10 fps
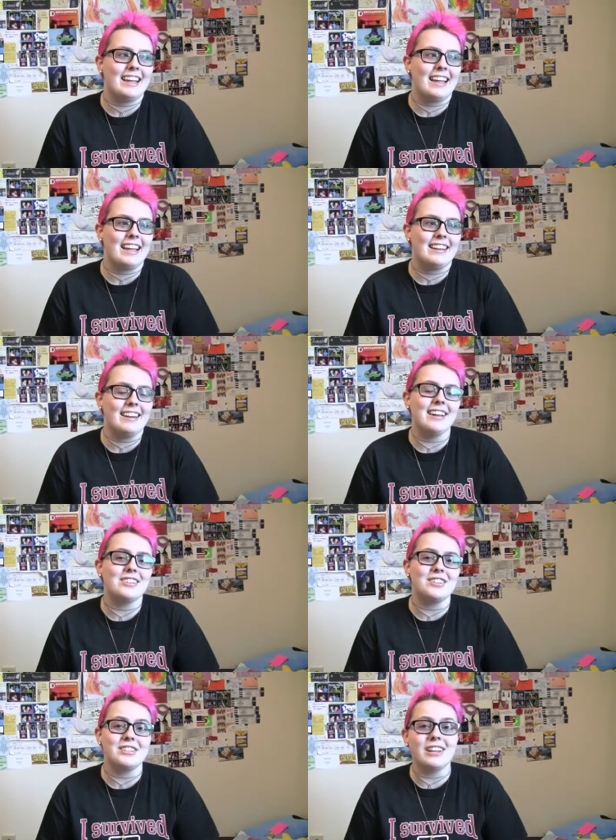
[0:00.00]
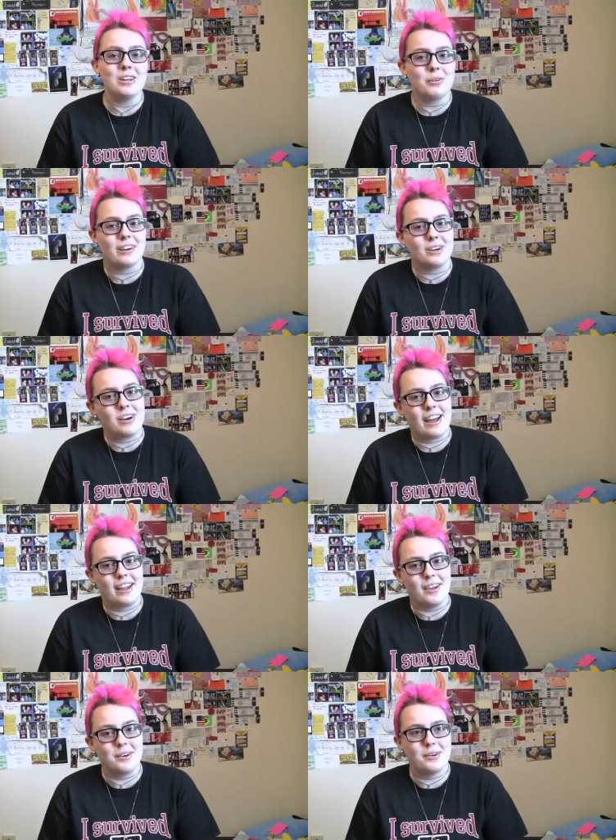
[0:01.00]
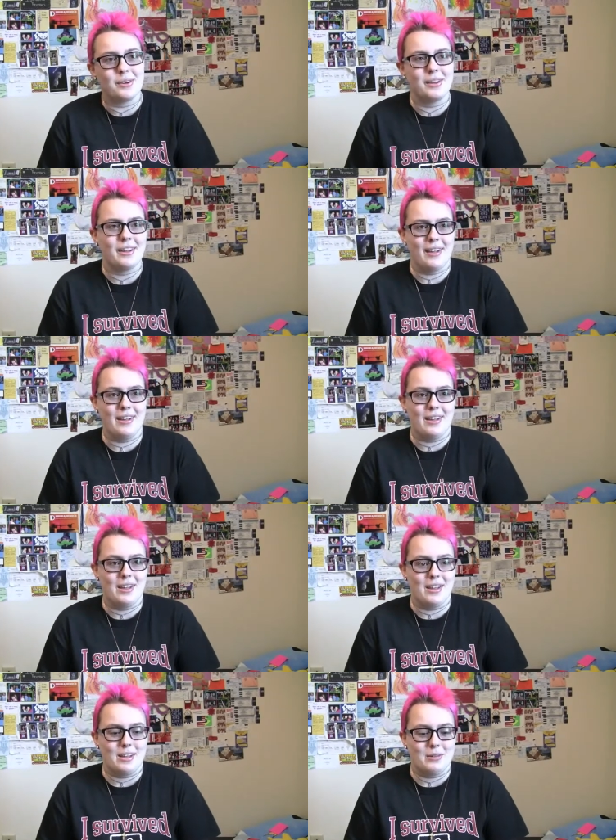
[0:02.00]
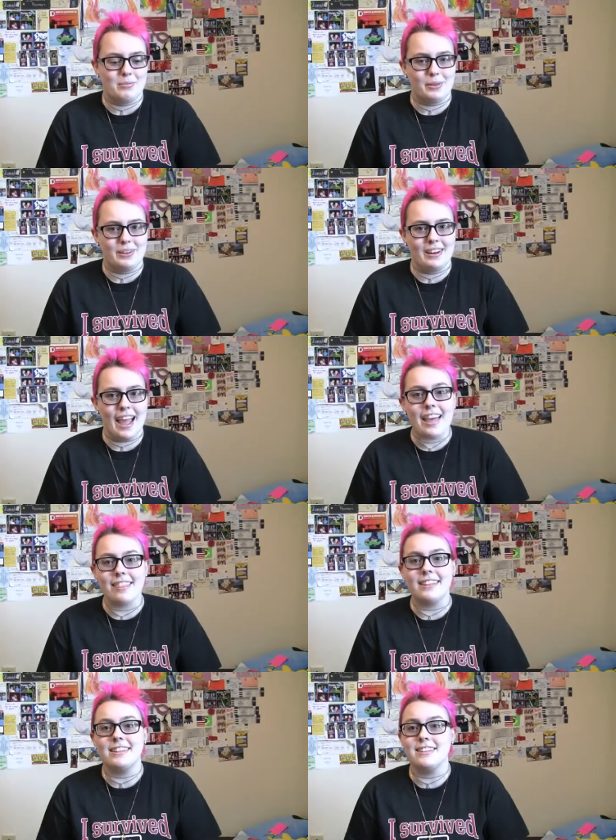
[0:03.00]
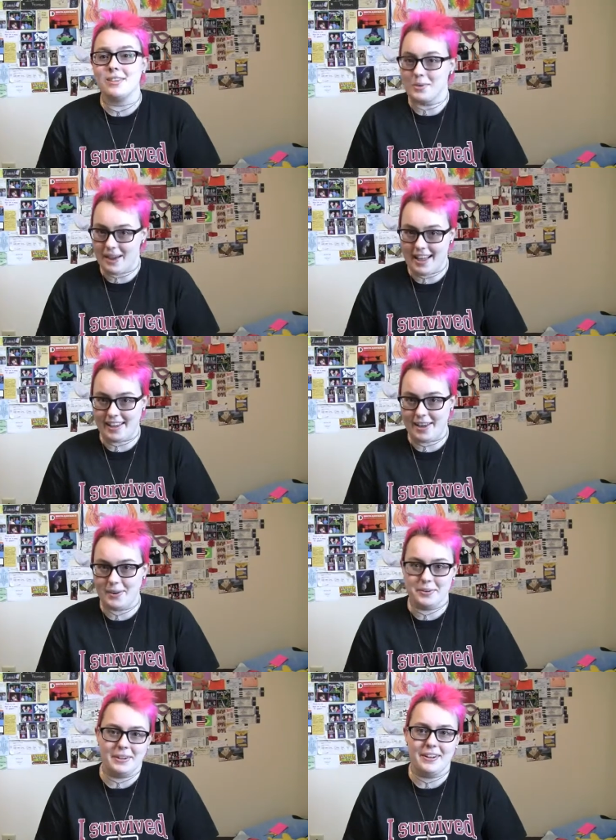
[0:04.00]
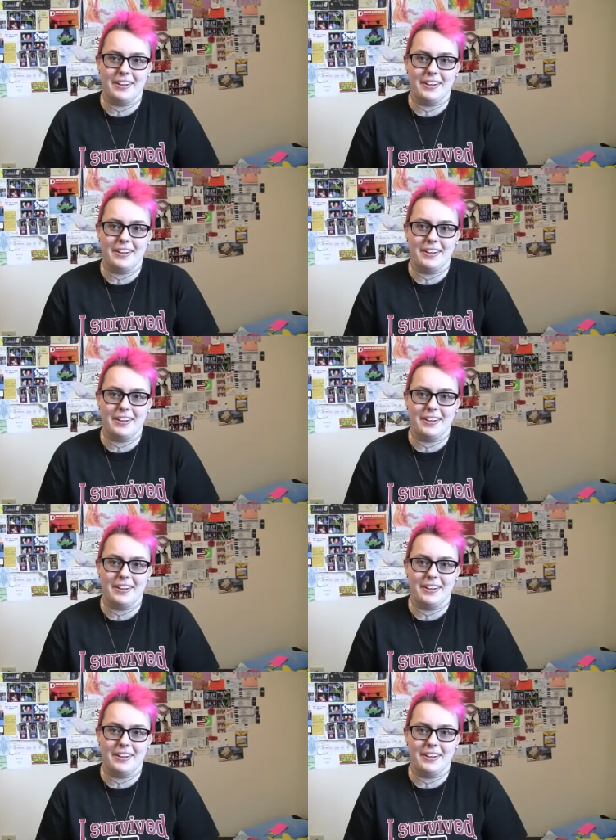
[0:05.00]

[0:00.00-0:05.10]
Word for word: And not just anywhere in Ohio, but Athens, Ohio